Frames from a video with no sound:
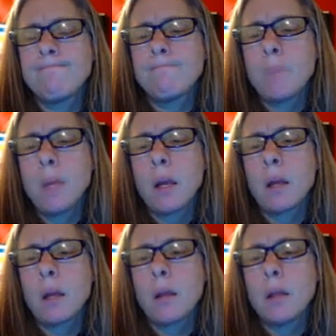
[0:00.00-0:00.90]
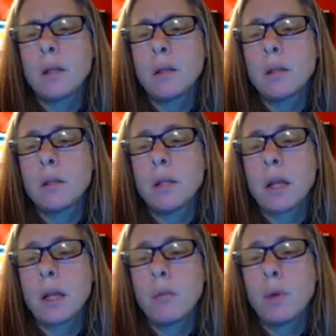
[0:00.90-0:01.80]
pick this
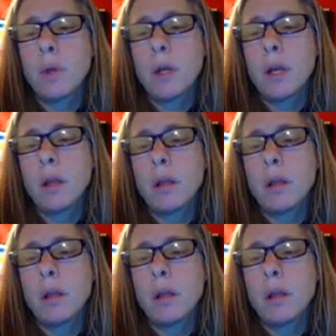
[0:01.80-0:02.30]
second bullet,